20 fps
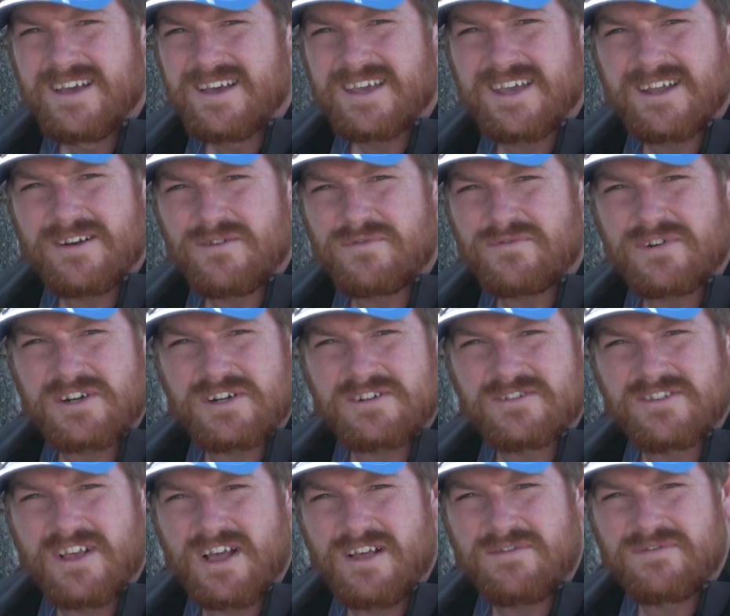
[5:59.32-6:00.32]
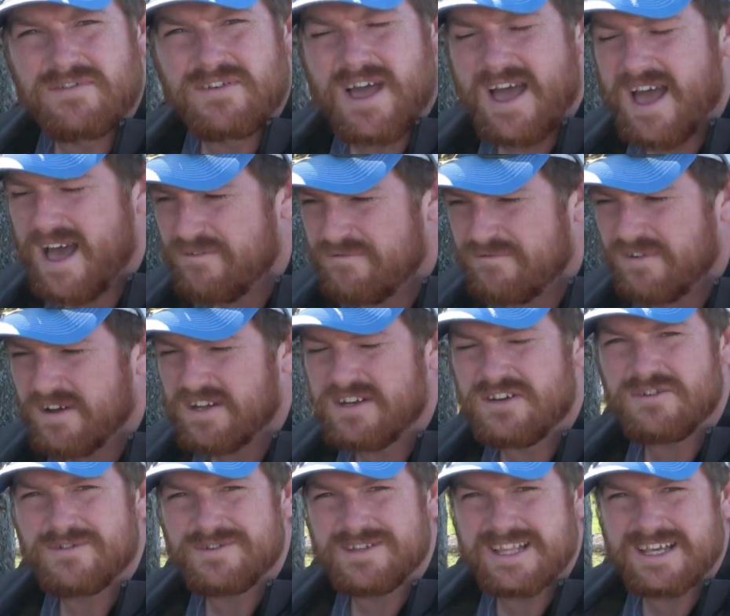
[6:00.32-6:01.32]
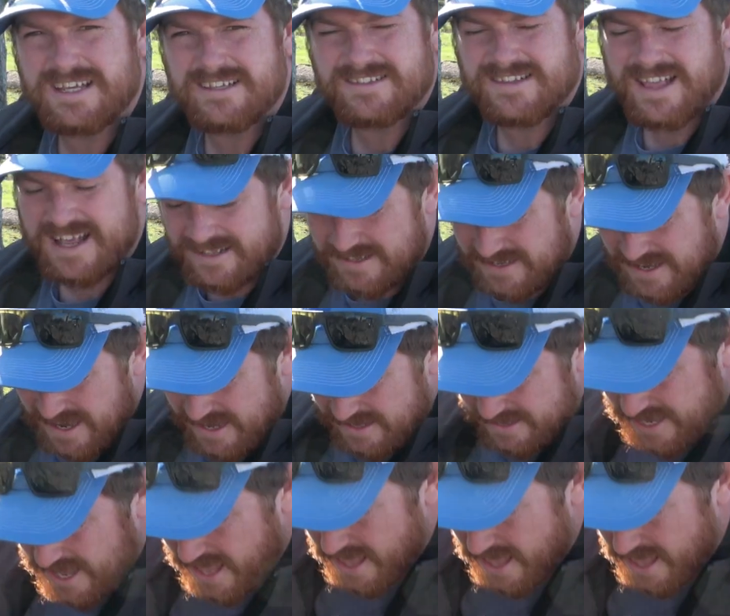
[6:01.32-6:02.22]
get over yourself. Have fun doing this. That's it.